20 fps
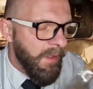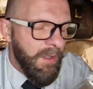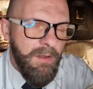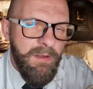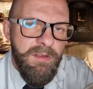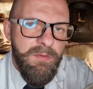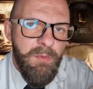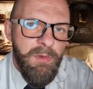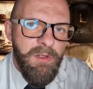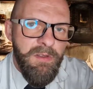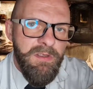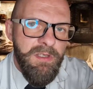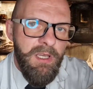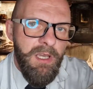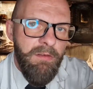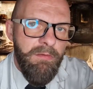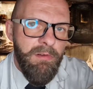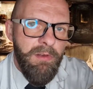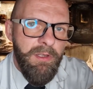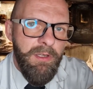It smells
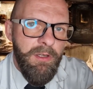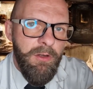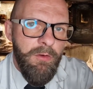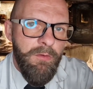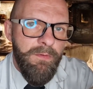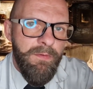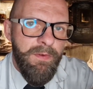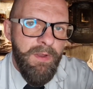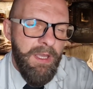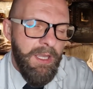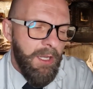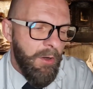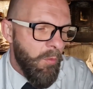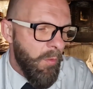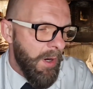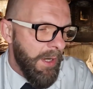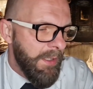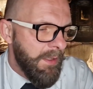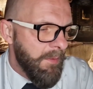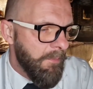heavily of egg
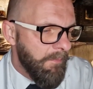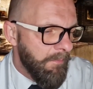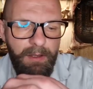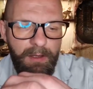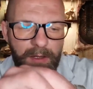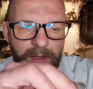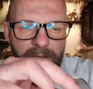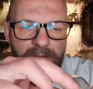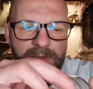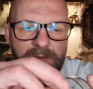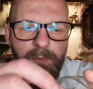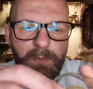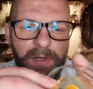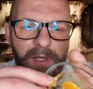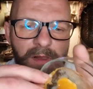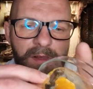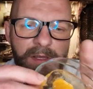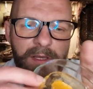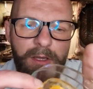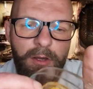white and it's
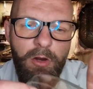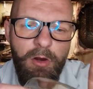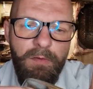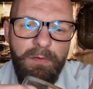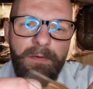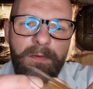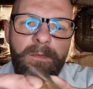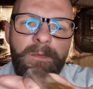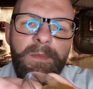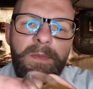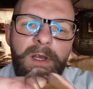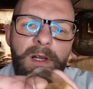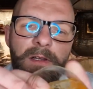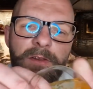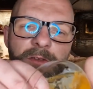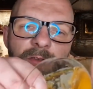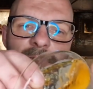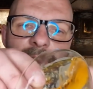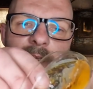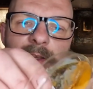peeling off. I'll
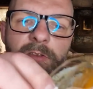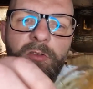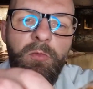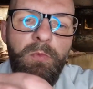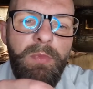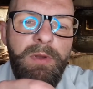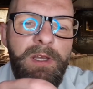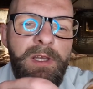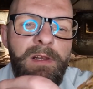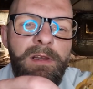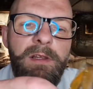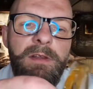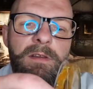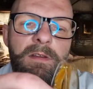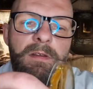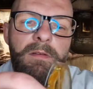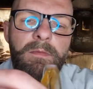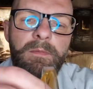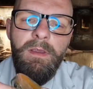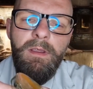try to peel it
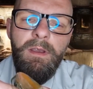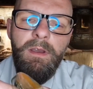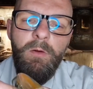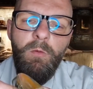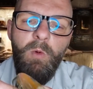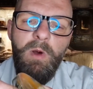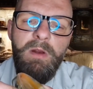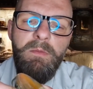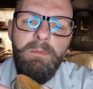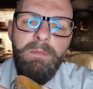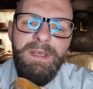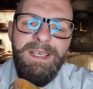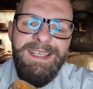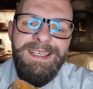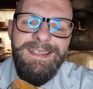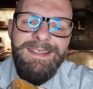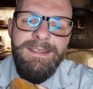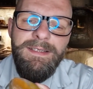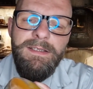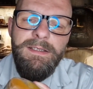in one
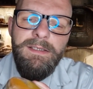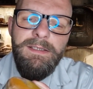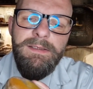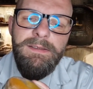piece.